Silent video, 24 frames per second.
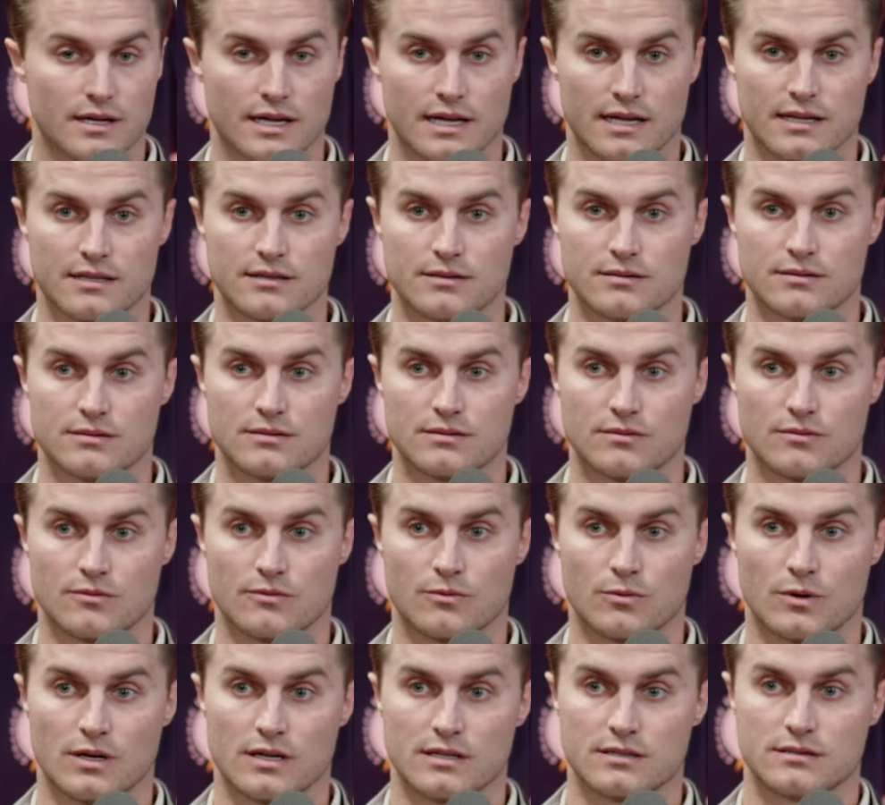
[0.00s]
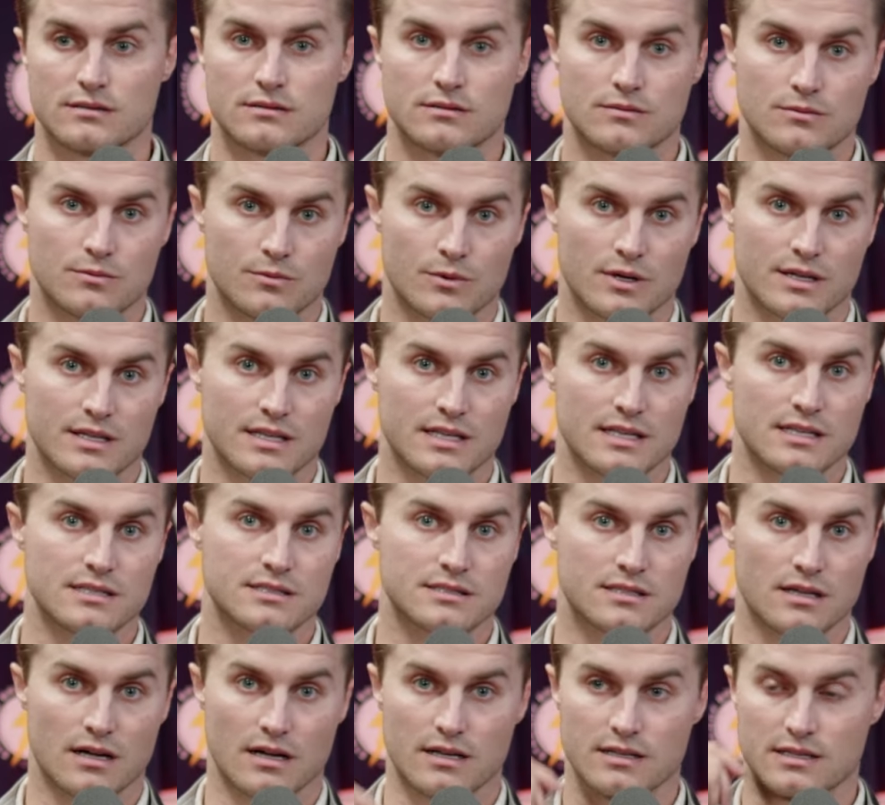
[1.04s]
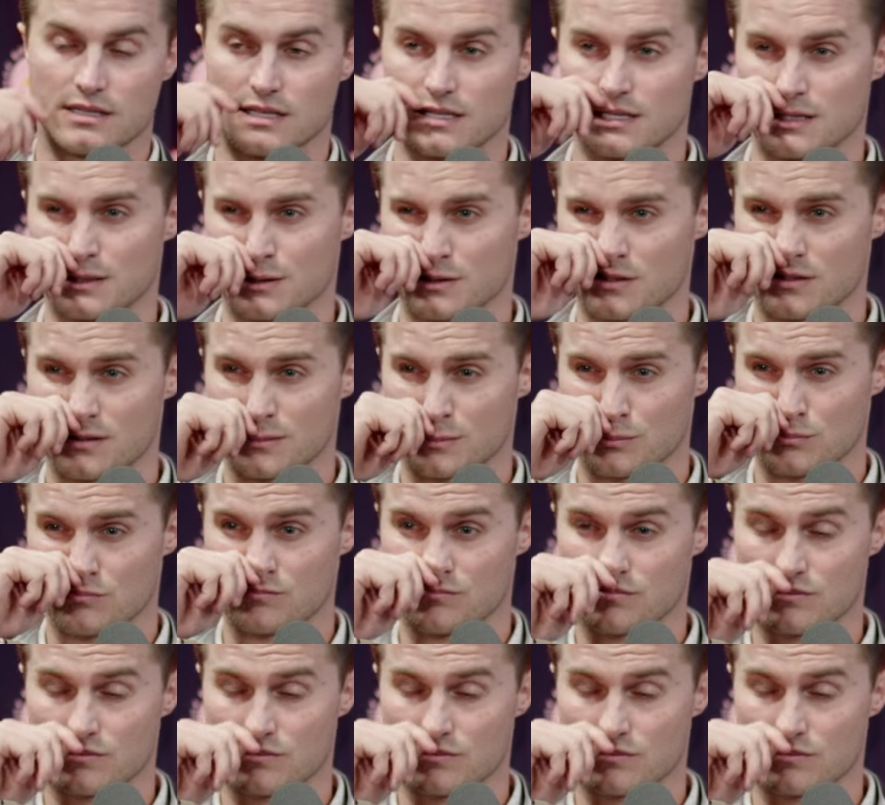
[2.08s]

And what he's done getting